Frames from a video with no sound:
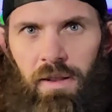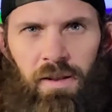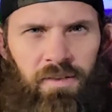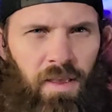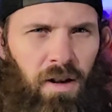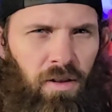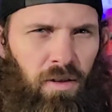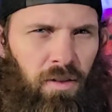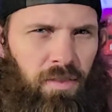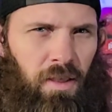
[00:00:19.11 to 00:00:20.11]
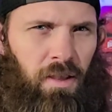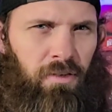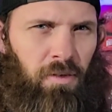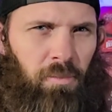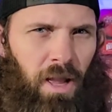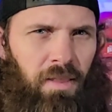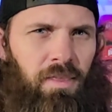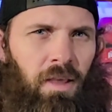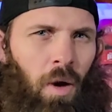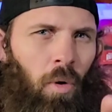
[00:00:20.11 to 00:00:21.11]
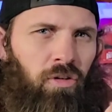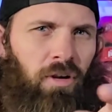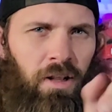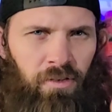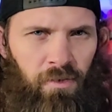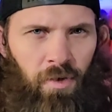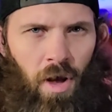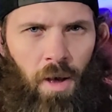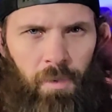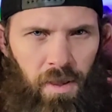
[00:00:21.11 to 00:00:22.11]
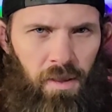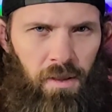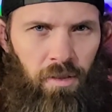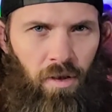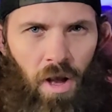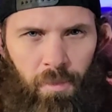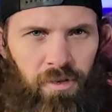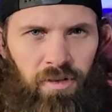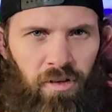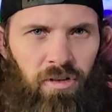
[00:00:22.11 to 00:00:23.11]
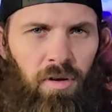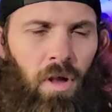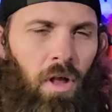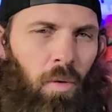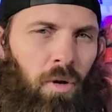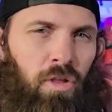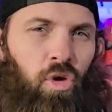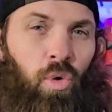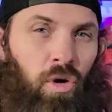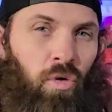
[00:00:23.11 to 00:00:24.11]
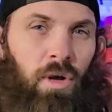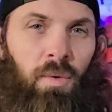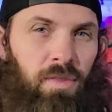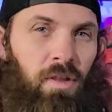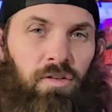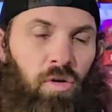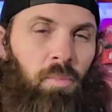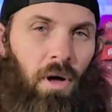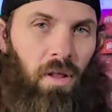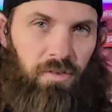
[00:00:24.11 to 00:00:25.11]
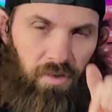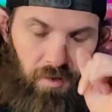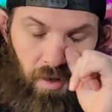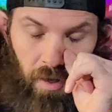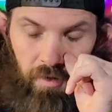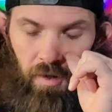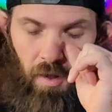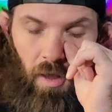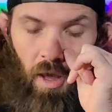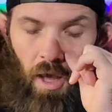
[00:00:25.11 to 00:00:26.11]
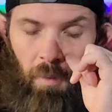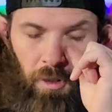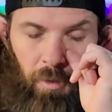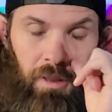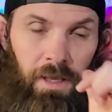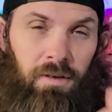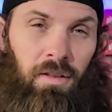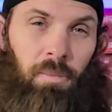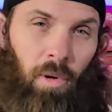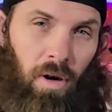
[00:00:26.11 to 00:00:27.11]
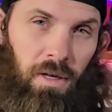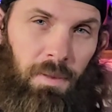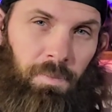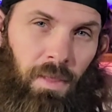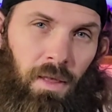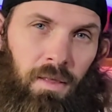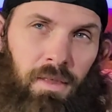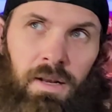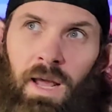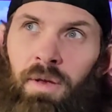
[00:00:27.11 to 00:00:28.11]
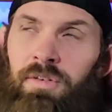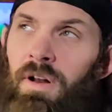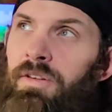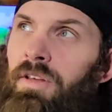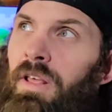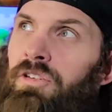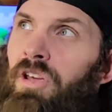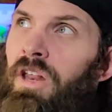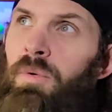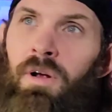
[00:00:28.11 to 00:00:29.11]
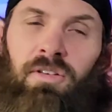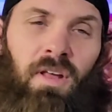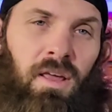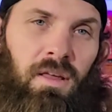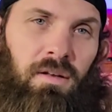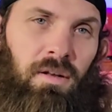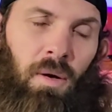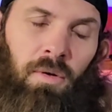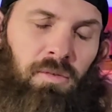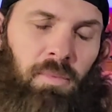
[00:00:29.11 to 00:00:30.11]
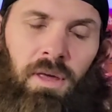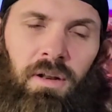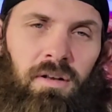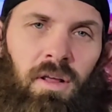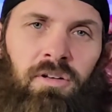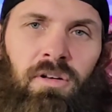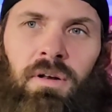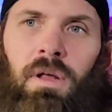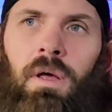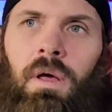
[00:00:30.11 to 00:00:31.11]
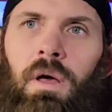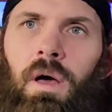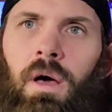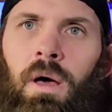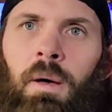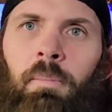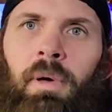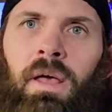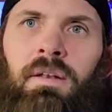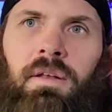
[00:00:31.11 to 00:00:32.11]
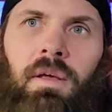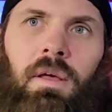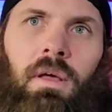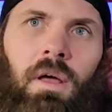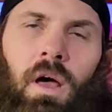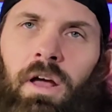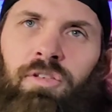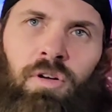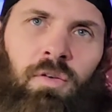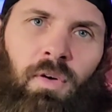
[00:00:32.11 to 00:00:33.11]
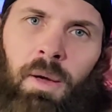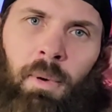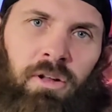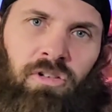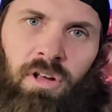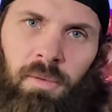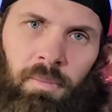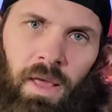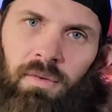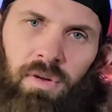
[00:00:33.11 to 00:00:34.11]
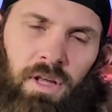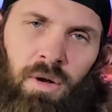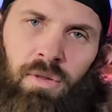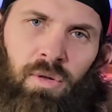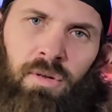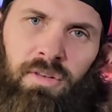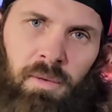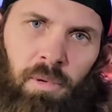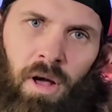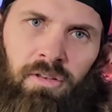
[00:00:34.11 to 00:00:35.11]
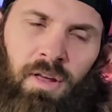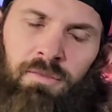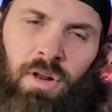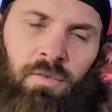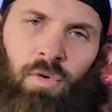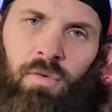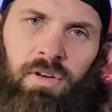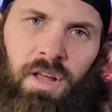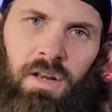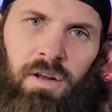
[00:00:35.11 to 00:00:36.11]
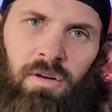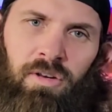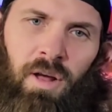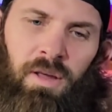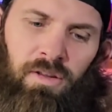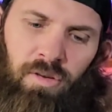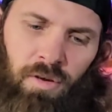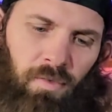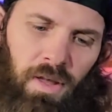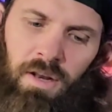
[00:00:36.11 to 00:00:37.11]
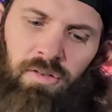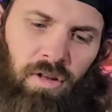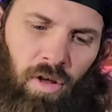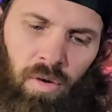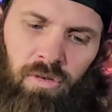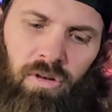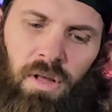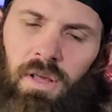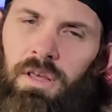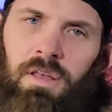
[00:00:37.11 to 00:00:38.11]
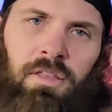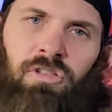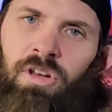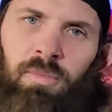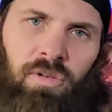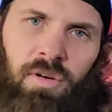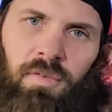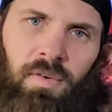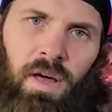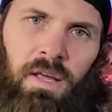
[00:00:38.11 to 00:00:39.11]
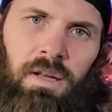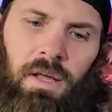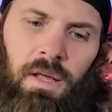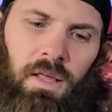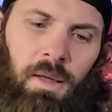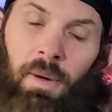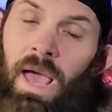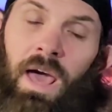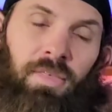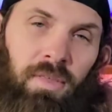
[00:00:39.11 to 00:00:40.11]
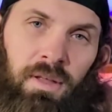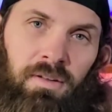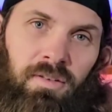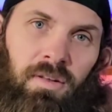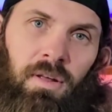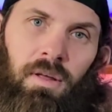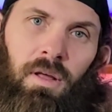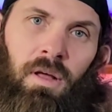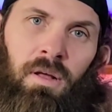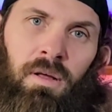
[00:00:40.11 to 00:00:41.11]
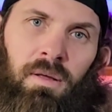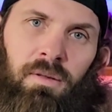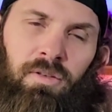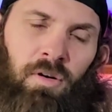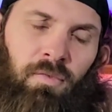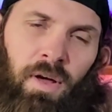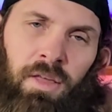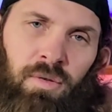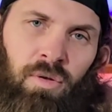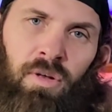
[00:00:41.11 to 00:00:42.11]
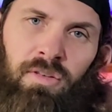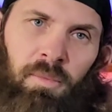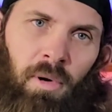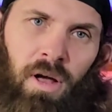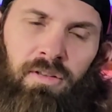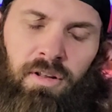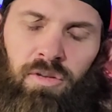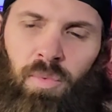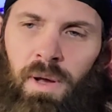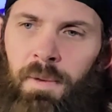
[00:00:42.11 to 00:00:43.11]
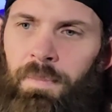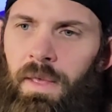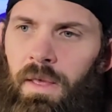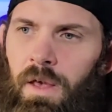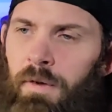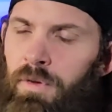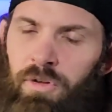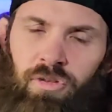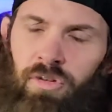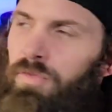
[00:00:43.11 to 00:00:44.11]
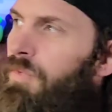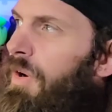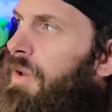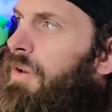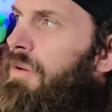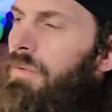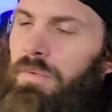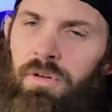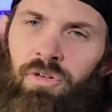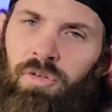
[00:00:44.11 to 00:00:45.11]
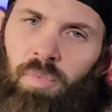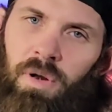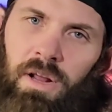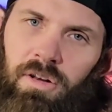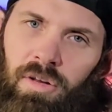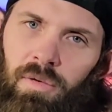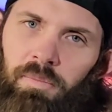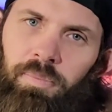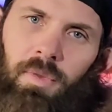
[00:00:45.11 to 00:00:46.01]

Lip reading: Is that a good thing? Is it a bad thing? I want you guys to leave a comment in the comment section whether you agree with this new policy or not. I'm a little bit late to the party. They announced it on, say, like January 2nd. I wasn't paying attention, but I certify my gym every year with USA Boxing. I've done it for over 10 years now. I get certified as a coach, get the gym certified, get my athletes certified through USA Boxing as well. It's just what I do.